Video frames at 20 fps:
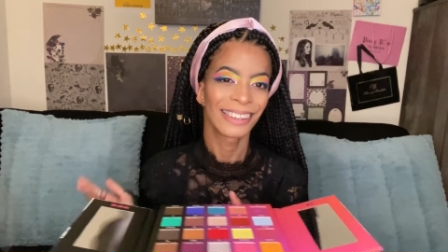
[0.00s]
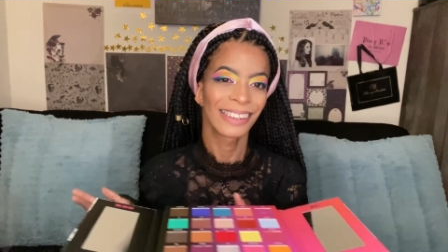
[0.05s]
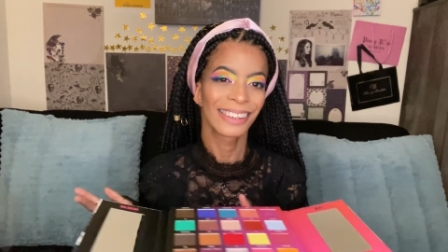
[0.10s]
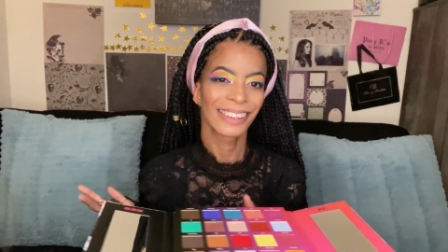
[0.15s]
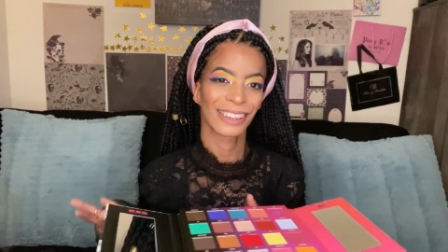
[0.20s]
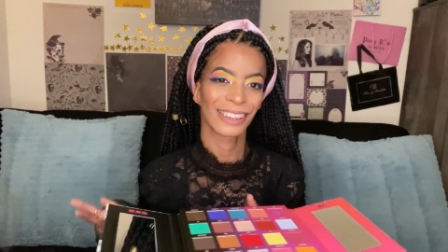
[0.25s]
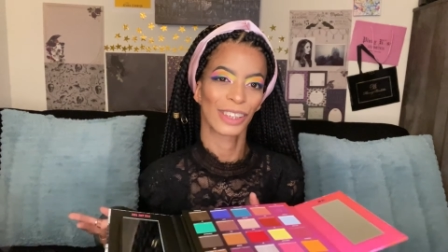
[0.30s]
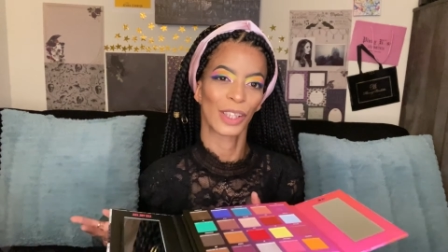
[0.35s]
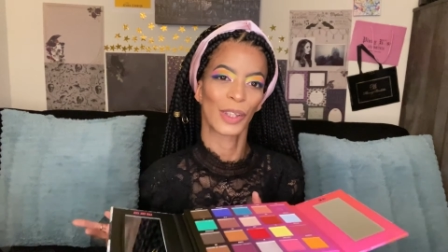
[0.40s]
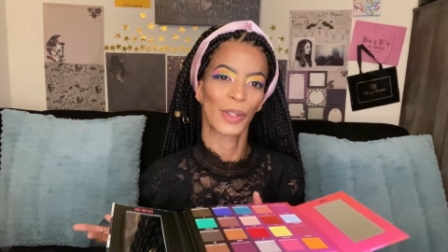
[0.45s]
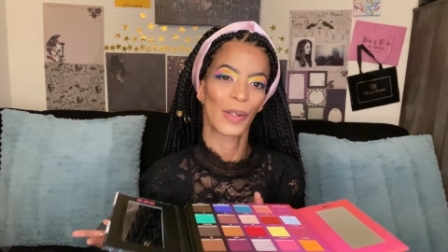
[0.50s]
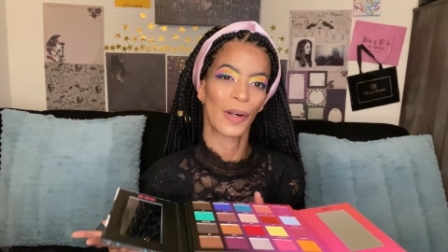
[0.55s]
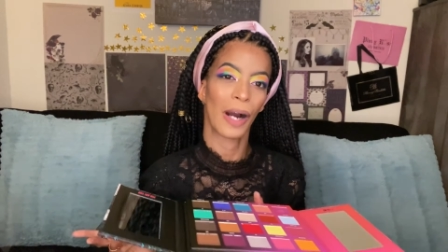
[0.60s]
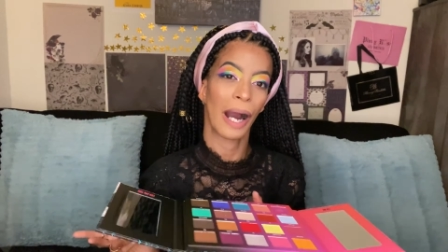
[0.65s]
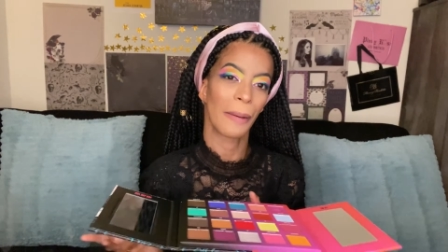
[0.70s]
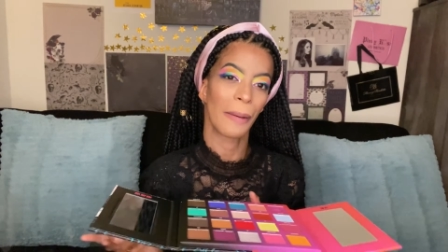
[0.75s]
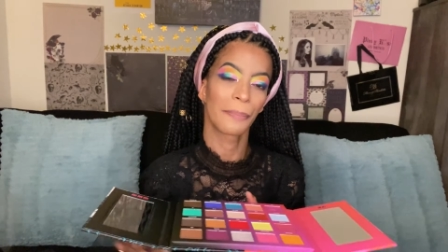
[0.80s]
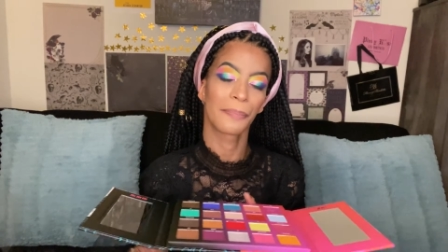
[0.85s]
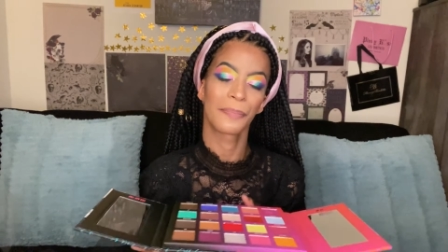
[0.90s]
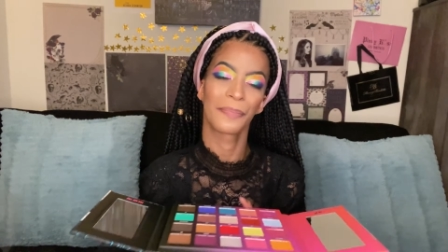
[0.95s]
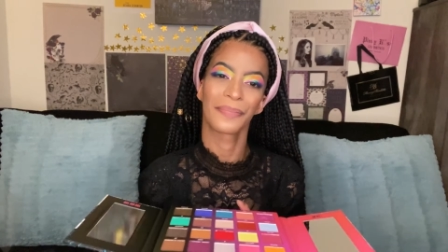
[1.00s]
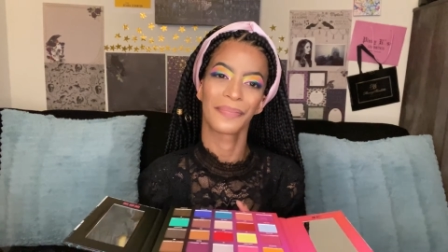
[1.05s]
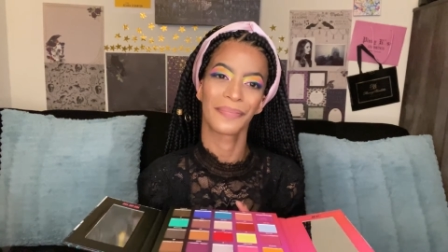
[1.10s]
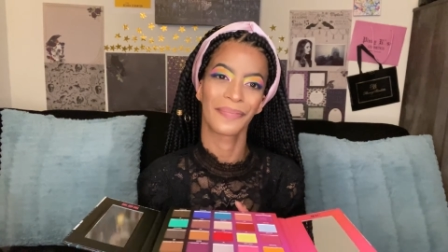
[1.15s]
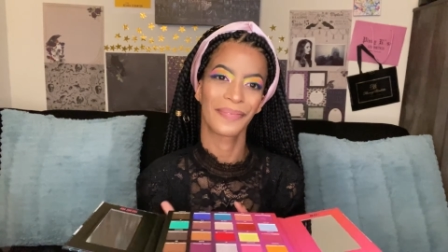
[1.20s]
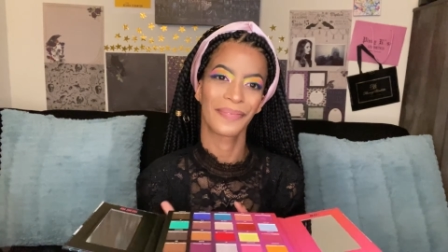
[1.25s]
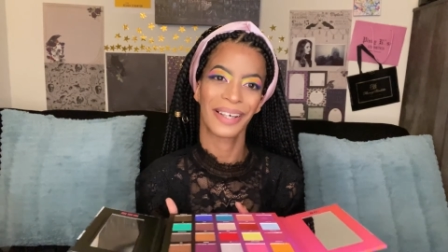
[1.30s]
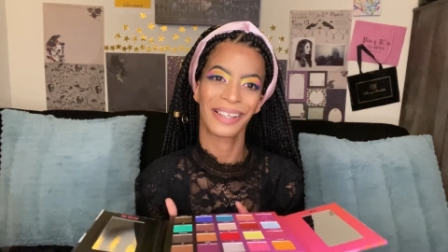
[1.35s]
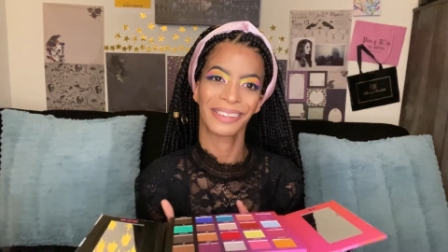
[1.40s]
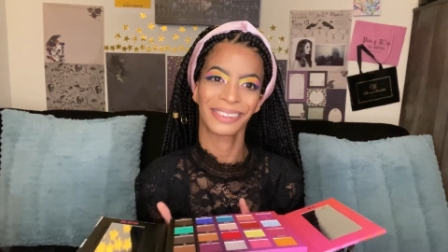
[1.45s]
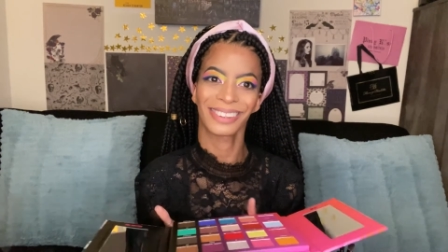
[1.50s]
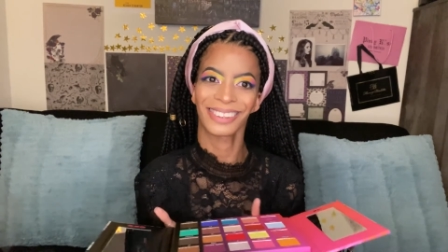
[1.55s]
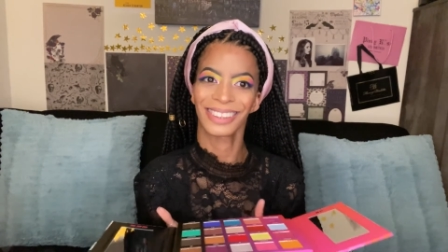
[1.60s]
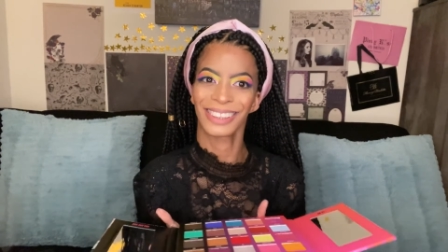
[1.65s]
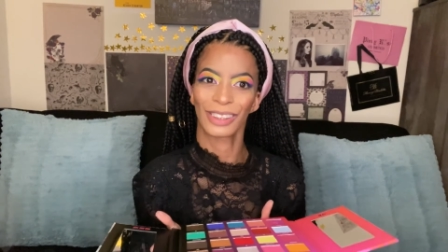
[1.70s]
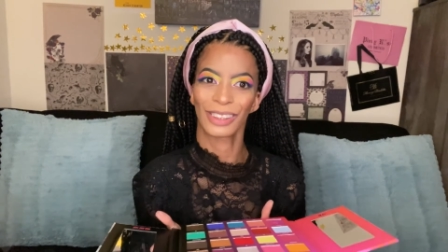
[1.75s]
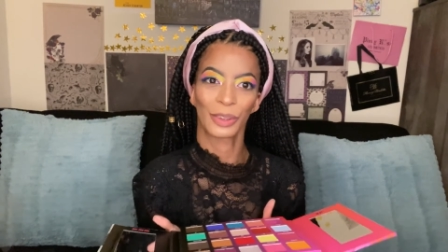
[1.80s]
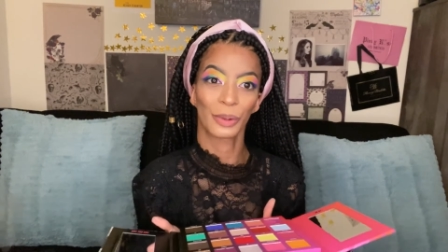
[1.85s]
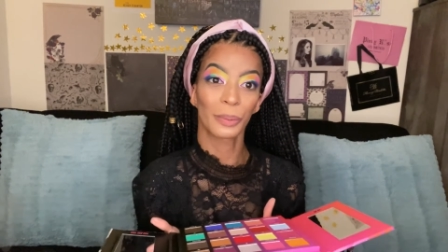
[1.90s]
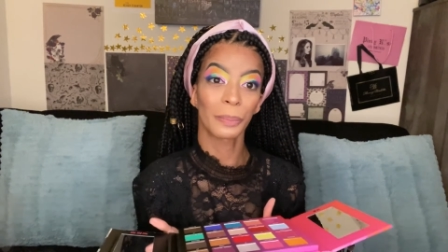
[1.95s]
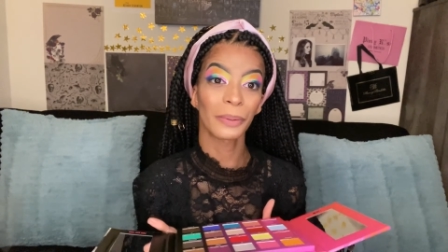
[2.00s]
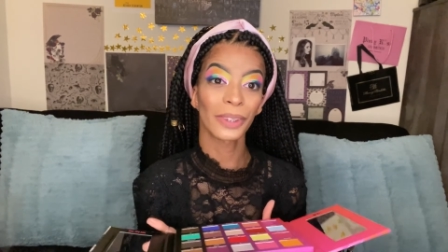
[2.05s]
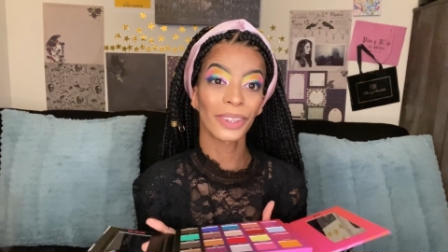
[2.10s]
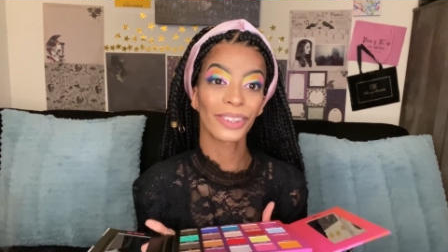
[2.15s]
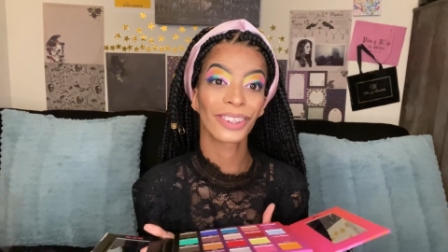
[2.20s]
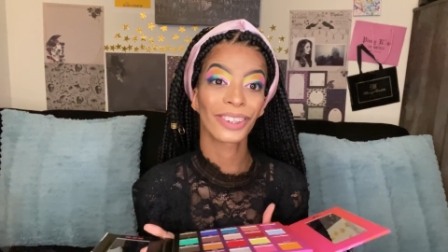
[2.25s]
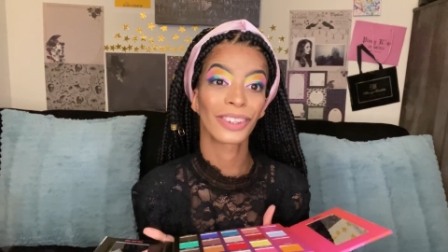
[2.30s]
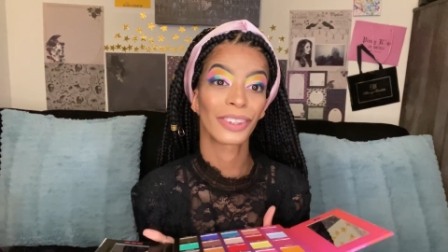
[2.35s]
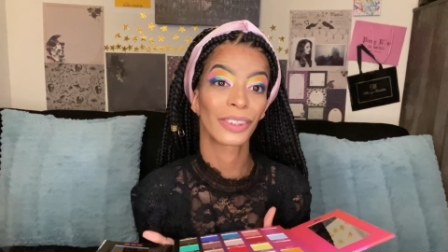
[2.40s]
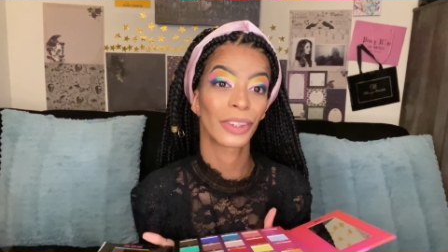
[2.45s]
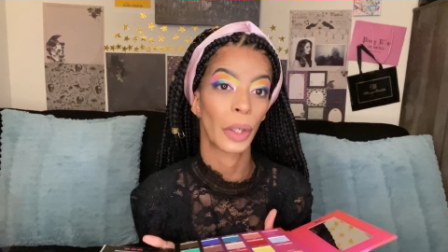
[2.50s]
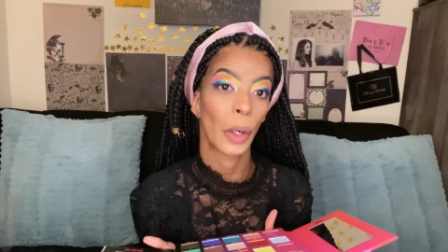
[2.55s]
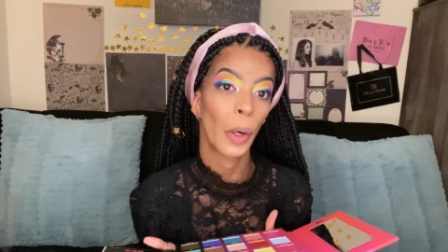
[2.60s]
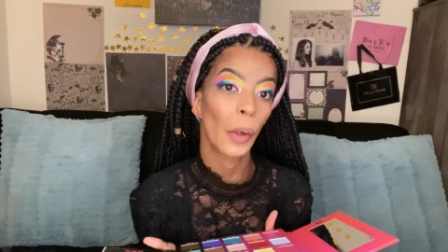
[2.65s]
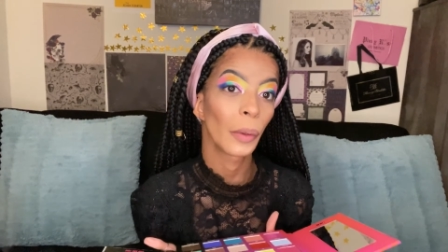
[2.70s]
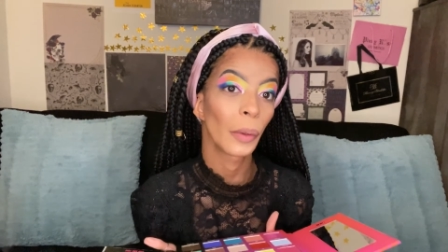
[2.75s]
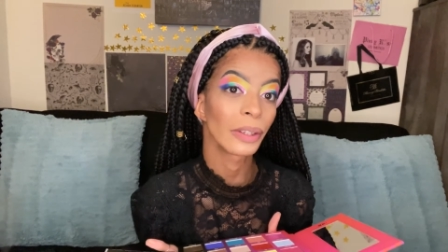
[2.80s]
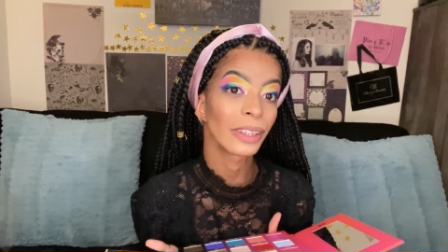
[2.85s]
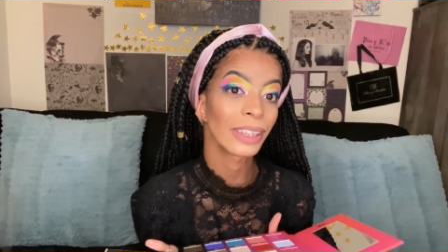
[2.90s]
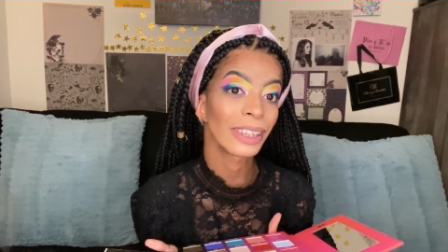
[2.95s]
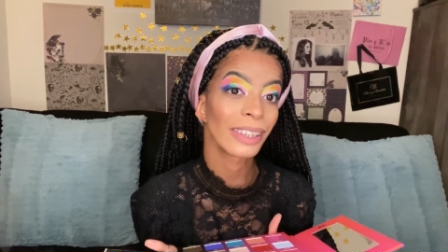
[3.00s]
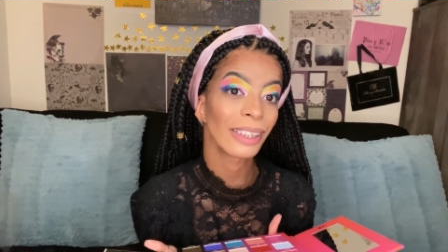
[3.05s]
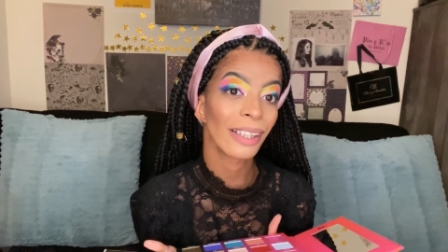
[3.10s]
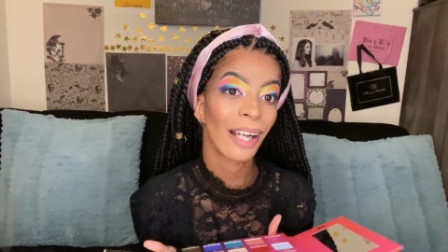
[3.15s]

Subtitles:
So I'm super stoked.